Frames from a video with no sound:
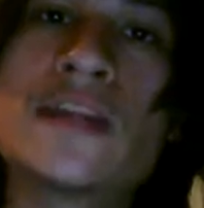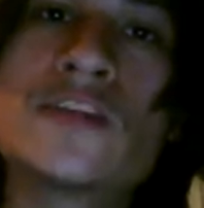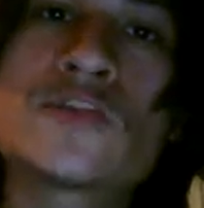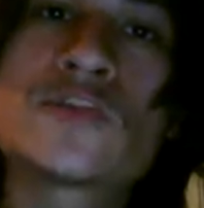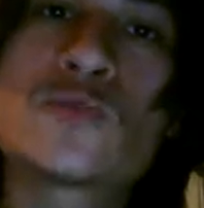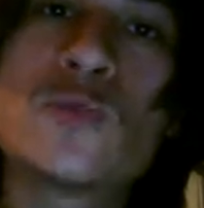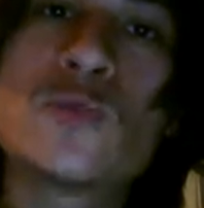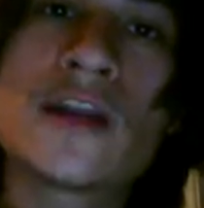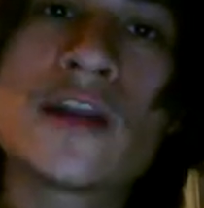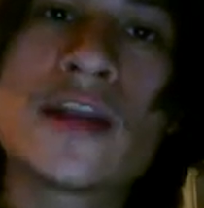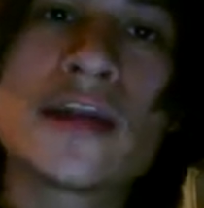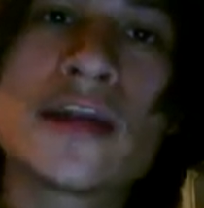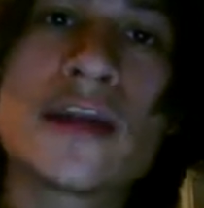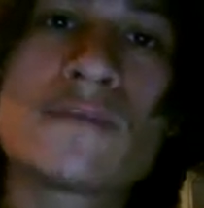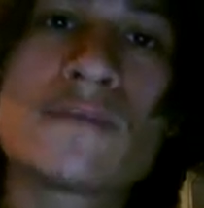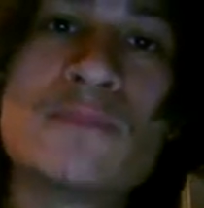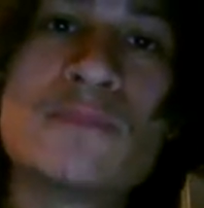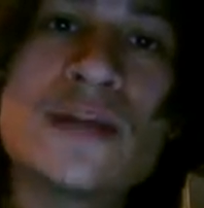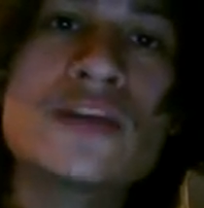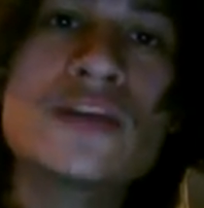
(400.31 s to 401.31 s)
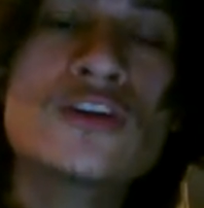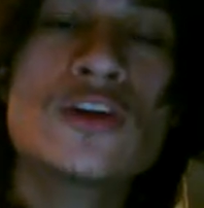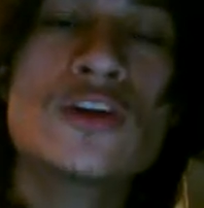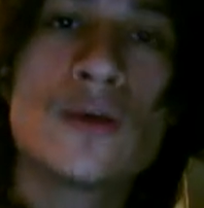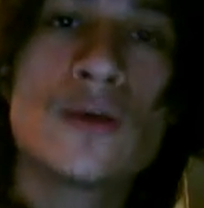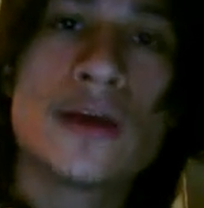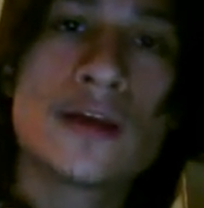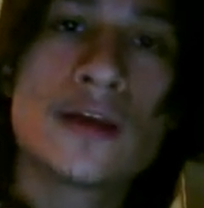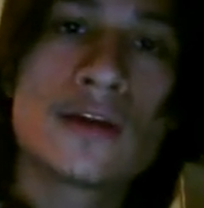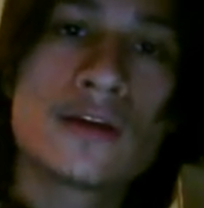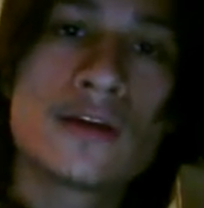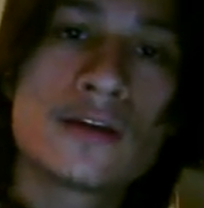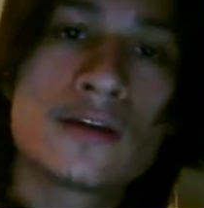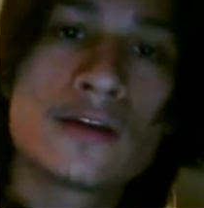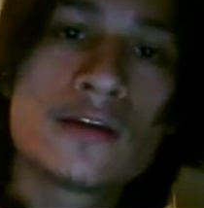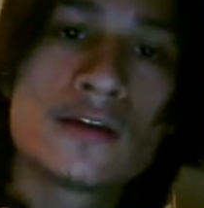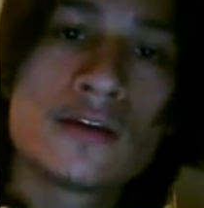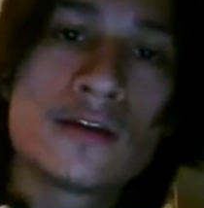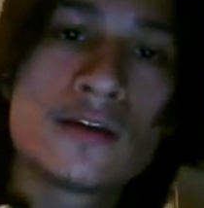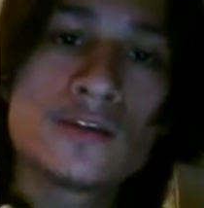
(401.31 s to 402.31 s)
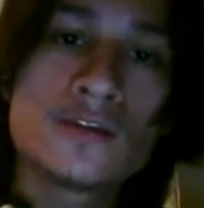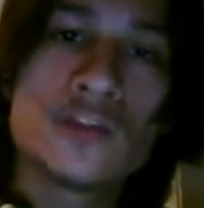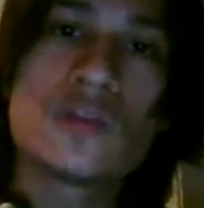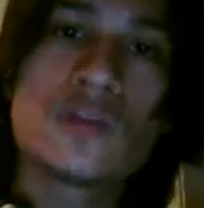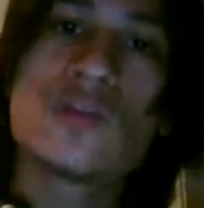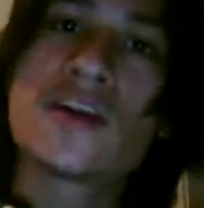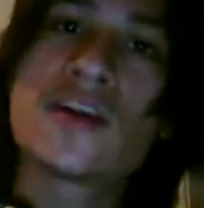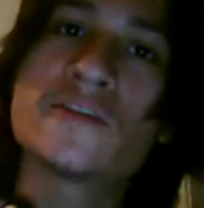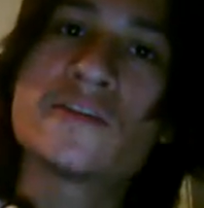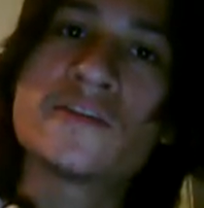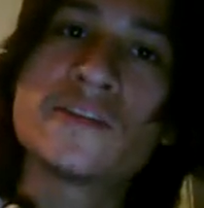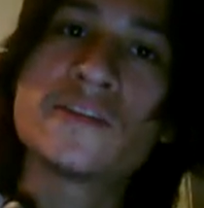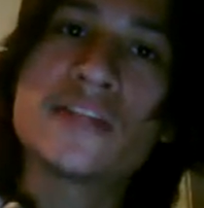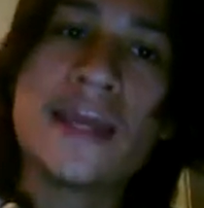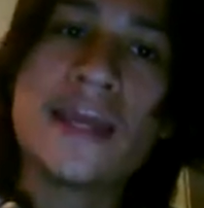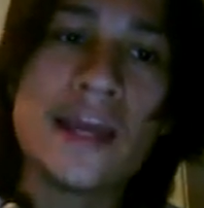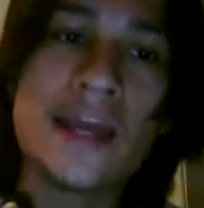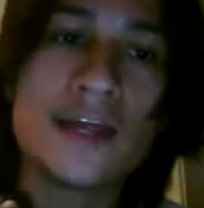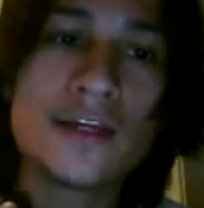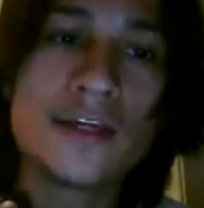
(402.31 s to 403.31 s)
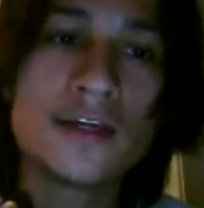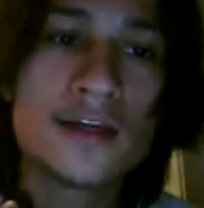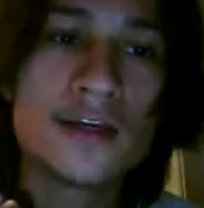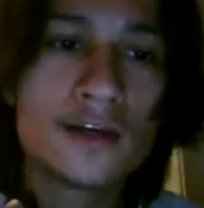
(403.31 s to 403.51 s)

each one like I've been doing, so you can understand.